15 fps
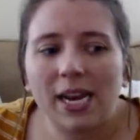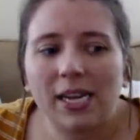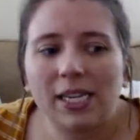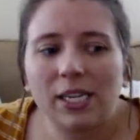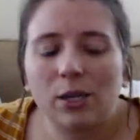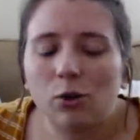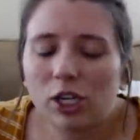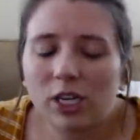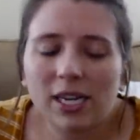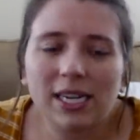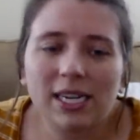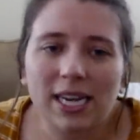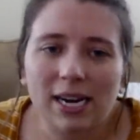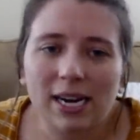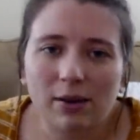so she
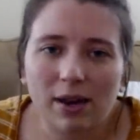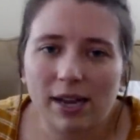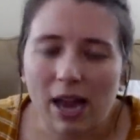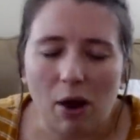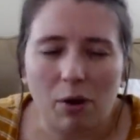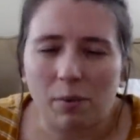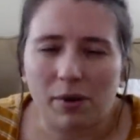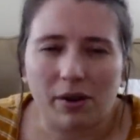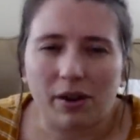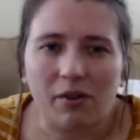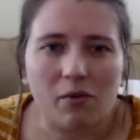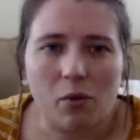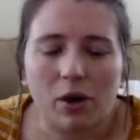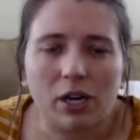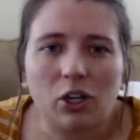didn't take accountability
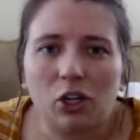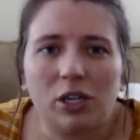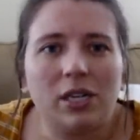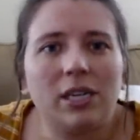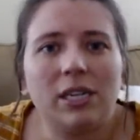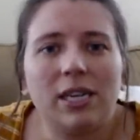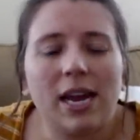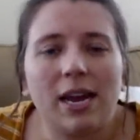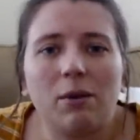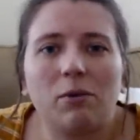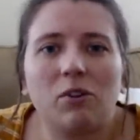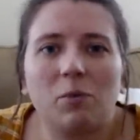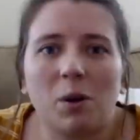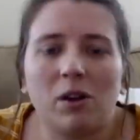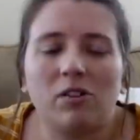for it. She didn't take
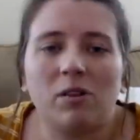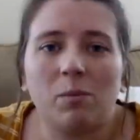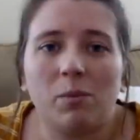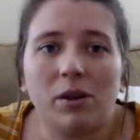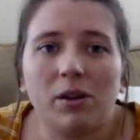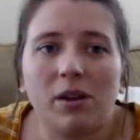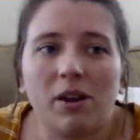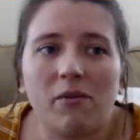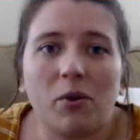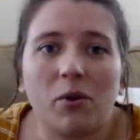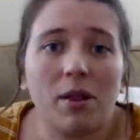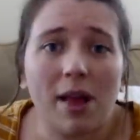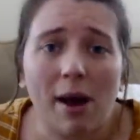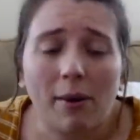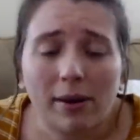responsibility for
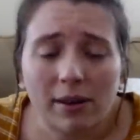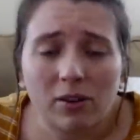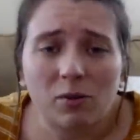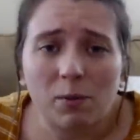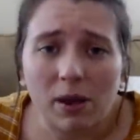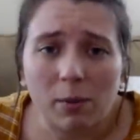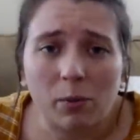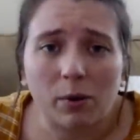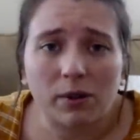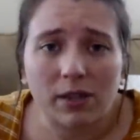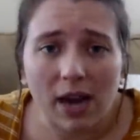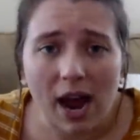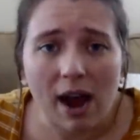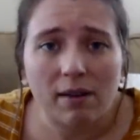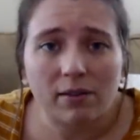allowing those people
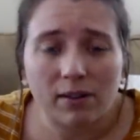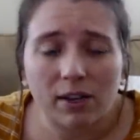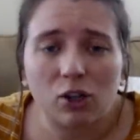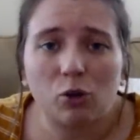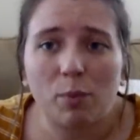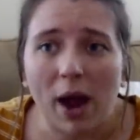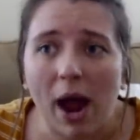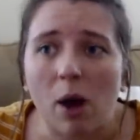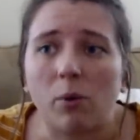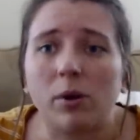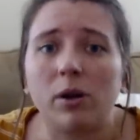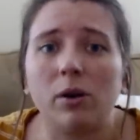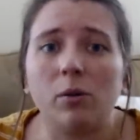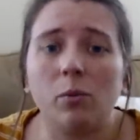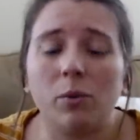to have such
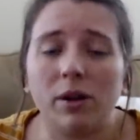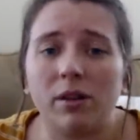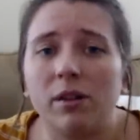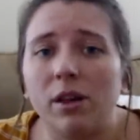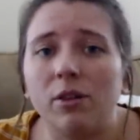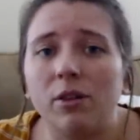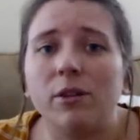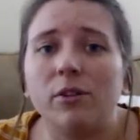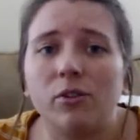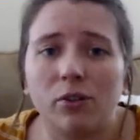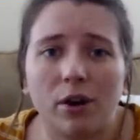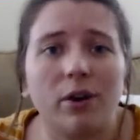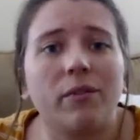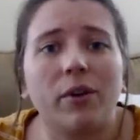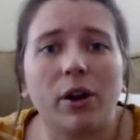power within the
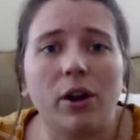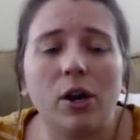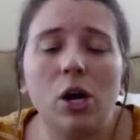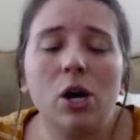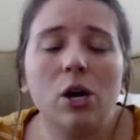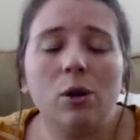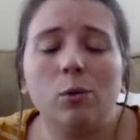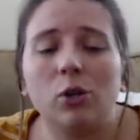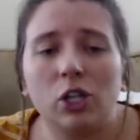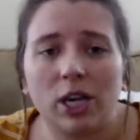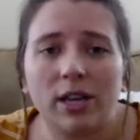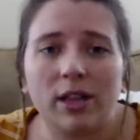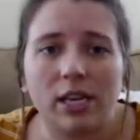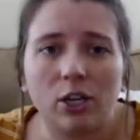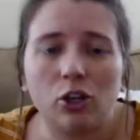server, which
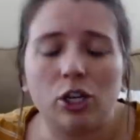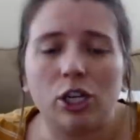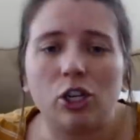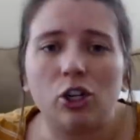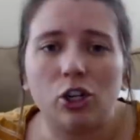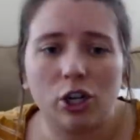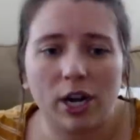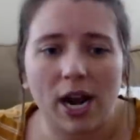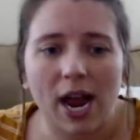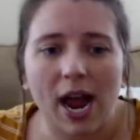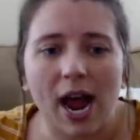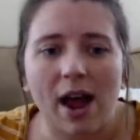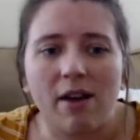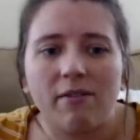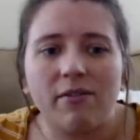I think she should
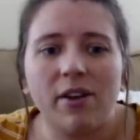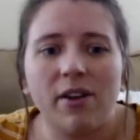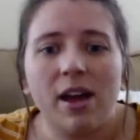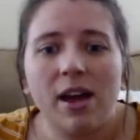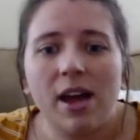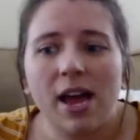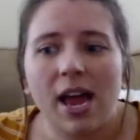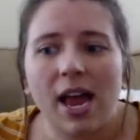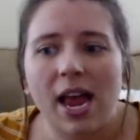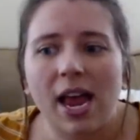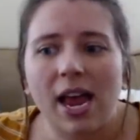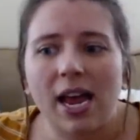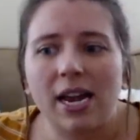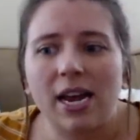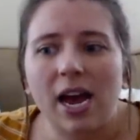have.
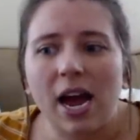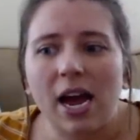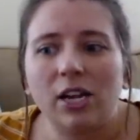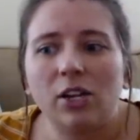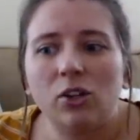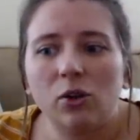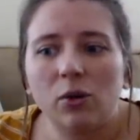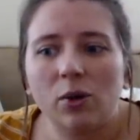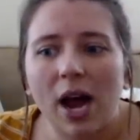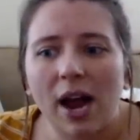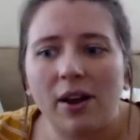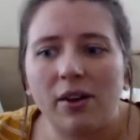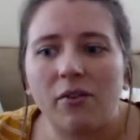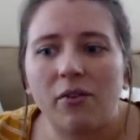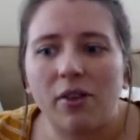And I do
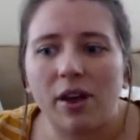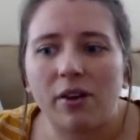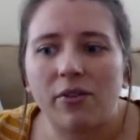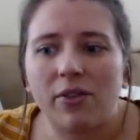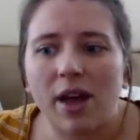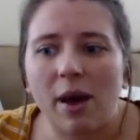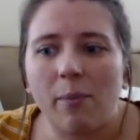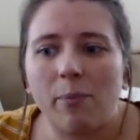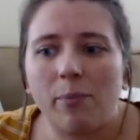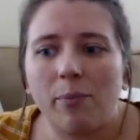kind of think that,